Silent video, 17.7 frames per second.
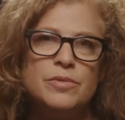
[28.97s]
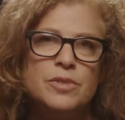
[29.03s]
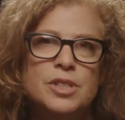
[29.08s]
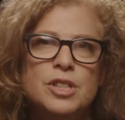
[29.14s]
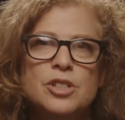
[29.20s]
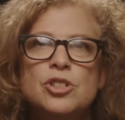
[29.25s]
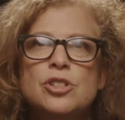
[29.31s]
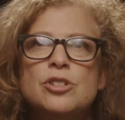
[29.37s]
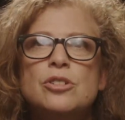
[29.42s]

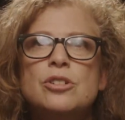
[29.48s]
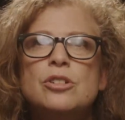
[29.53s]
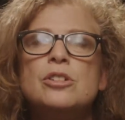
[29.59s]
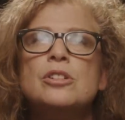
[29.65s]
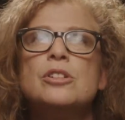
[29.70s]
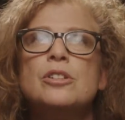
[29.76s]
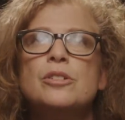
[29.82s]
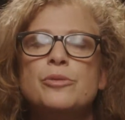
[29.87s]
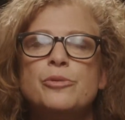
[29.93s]

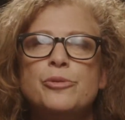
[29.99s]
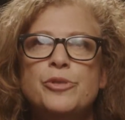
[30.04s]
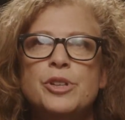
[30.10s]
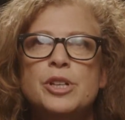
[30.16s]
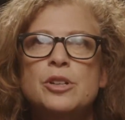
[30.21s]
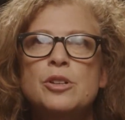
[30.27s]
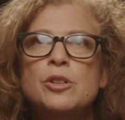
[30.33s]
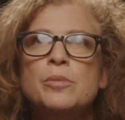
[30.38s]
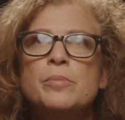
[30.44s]
digital,
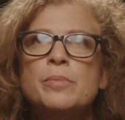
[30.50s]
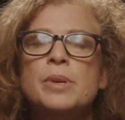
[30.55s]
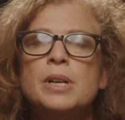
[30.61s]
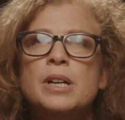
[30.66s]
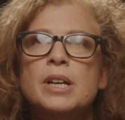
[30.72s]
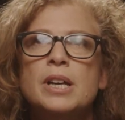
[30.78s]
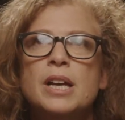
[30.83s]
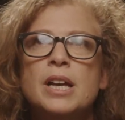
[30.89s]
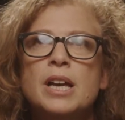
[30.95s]
film,
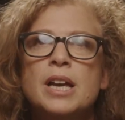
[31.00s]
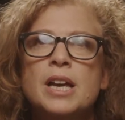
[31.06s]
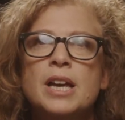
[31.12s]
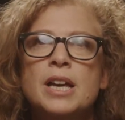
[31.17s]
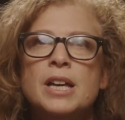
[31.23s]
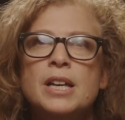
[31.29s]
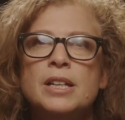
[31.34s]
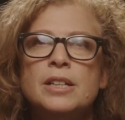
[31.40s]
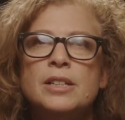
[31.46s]

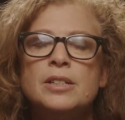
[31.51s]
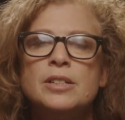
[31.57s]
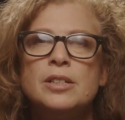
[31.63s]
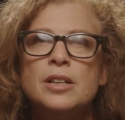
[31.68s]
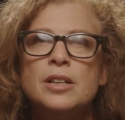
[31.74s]
and